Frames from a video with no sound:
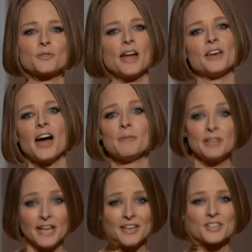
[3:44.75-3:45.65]
Grant
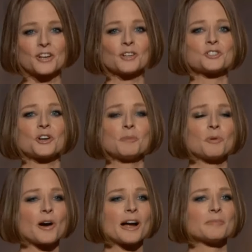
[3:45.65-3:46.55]
Nyman, and his uncle Jerry
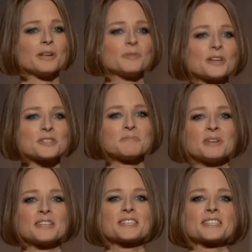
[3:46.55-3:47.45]
Borak, may he rest in
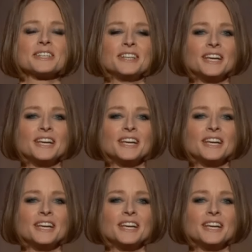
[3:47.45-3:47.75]
peace.